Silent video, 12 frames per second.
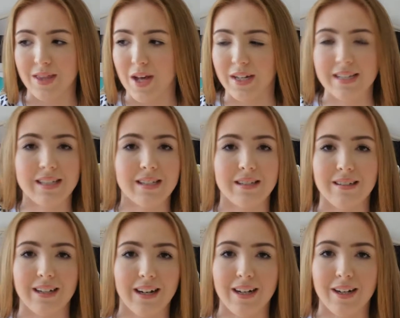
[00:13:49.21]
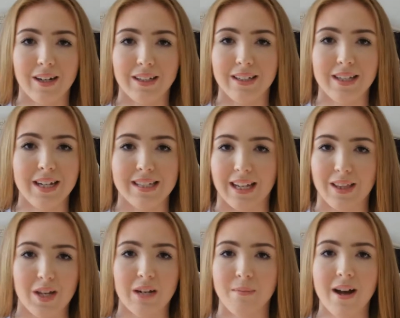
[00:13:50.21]
thirty, you know, early thirties, like
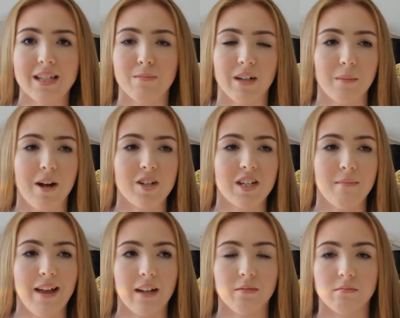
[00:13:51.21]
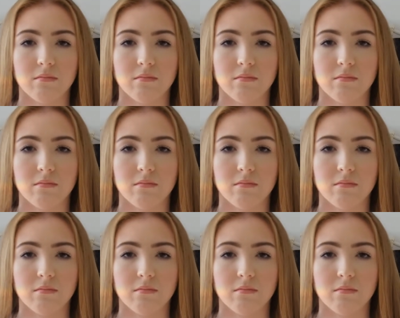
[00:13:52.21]
thirty bucks pretty much. Then like,